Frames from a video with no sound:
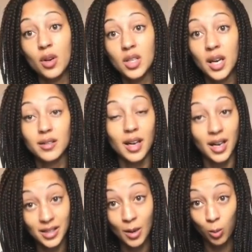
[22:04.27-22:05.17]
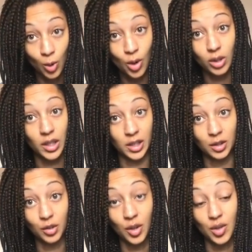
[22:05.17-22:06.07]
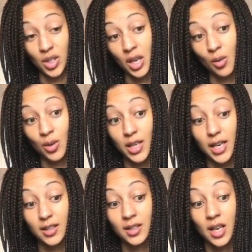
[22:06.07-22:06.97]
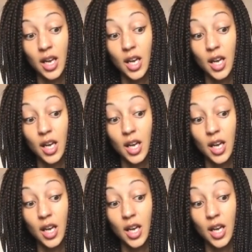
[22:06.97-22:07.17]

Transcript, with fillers: project as I walk I can crochet or knit